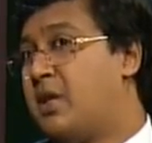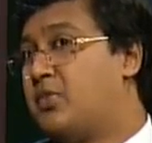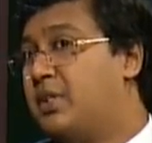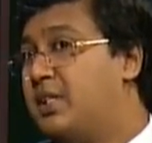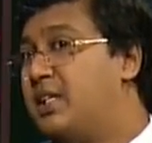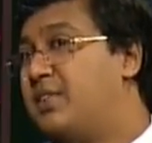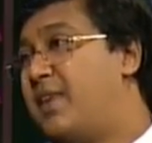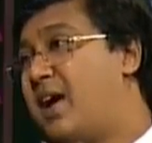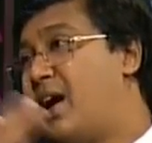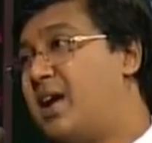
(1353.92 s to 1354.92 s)
So this is
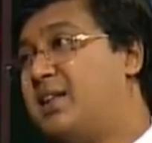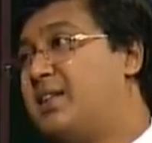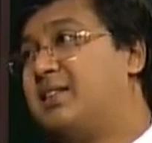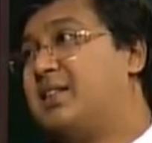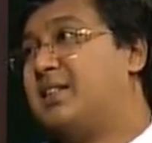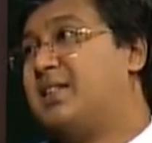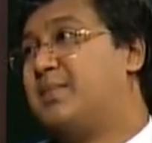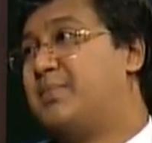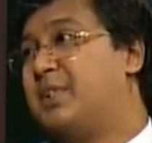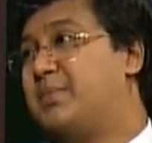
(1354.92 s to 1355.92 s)
where
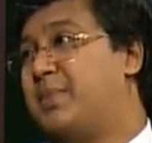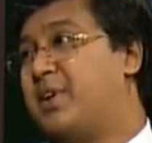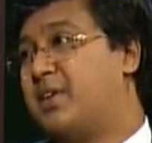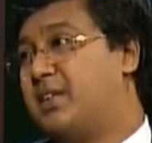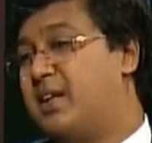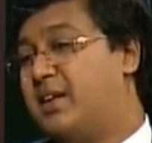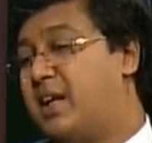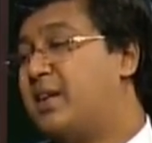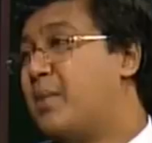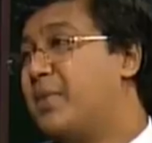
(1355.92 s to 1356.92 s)
the
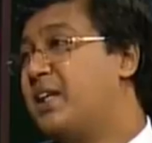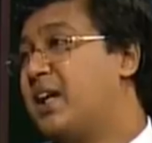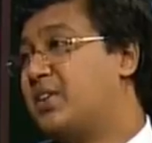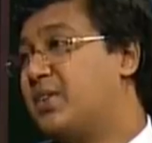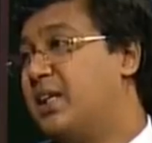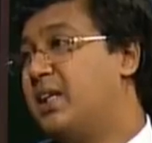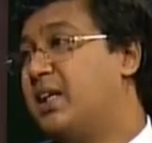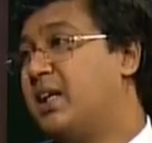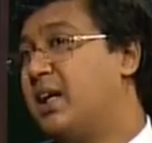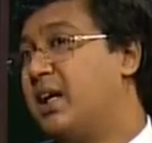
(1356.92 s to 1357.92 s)
writ remedy
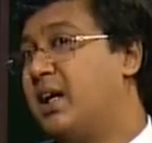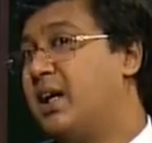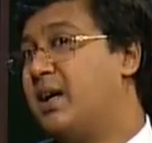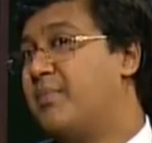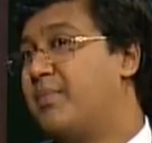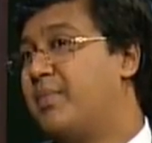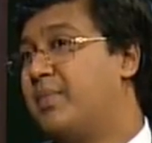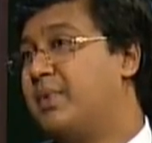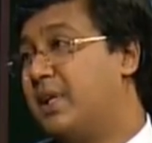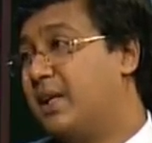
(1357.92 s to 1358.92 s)
actually
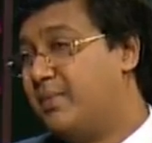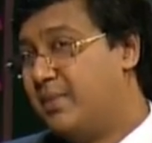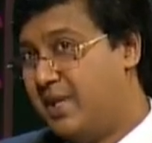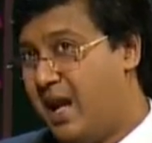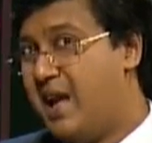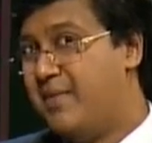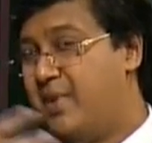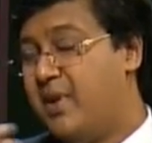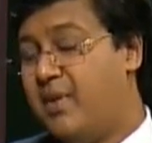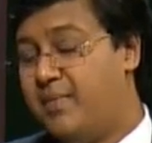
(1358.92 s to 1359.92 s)

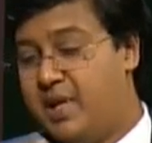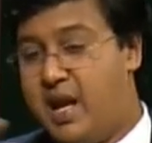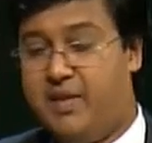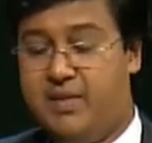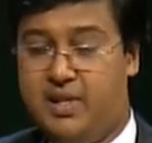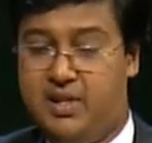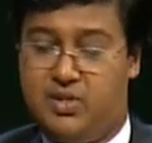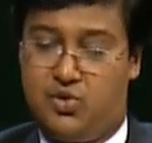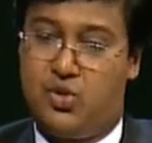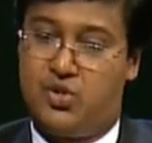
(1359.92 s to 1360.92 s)
derived
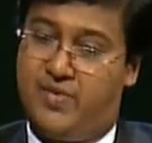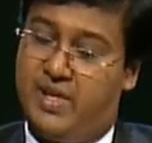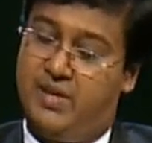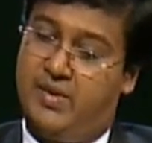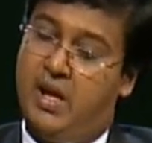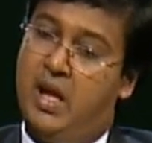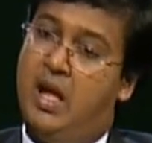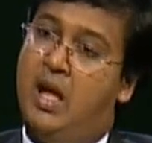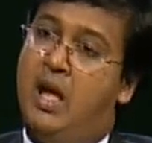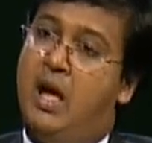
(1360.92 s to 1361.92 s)
the source of it.
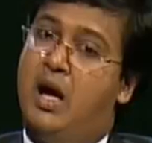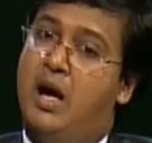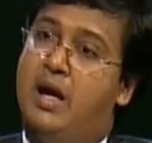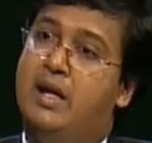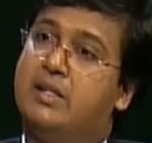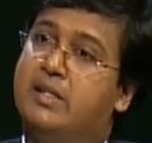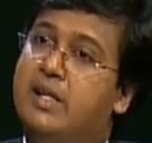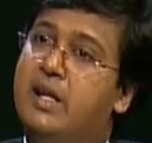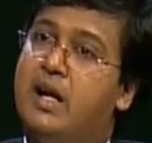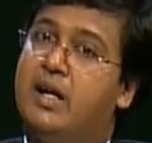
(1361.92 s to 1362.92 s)
In
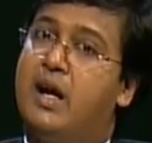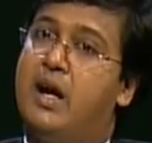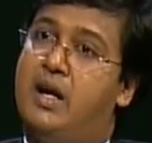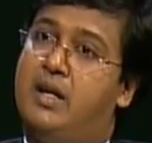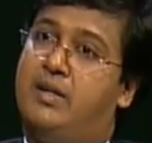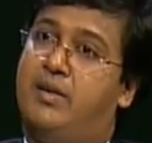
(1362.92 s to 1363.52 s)
Sri Lanka,